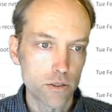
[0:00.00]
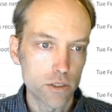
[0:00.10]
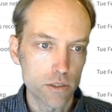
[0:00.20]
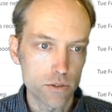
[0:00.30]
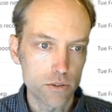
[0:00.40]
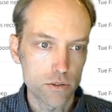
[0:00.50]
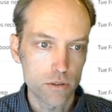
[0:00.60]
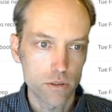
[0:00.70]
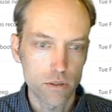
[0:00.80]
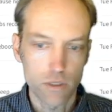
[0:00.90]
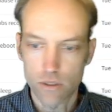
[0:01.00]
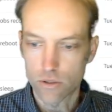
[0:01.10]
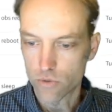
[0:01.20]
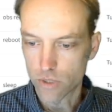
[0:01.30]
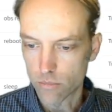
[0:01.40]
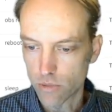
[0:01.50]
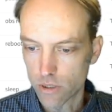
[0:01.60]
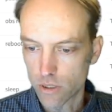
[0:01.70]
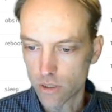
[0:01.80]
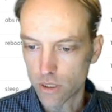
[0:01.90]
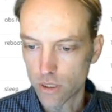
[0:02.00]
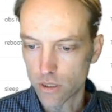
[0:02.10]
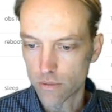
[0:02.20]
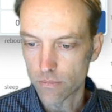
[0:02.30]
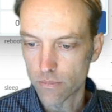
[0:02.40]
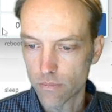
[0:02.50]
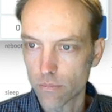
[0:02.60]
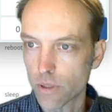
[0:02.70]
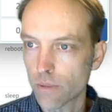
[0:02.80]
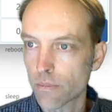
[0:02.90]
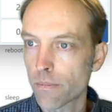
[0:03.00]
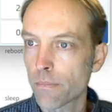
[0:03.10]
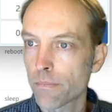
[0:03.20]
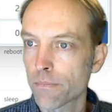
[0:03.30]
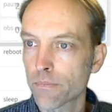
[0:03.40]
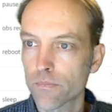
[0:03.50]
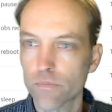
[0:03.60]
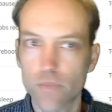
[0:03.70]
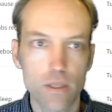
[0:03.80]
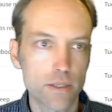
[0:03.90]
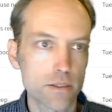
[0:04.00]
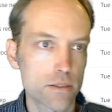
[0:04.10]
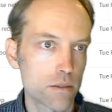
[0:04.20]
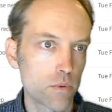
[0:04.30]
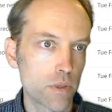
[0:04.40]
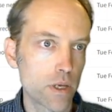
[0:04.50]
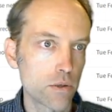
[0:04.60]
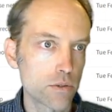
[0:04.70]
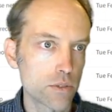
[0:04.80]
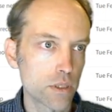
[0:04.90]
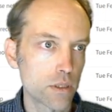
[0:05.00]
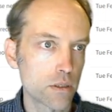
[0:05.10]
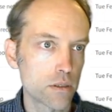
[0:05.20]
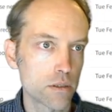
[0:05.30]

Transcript: can also click the trigger button and you get it, but that's without using the,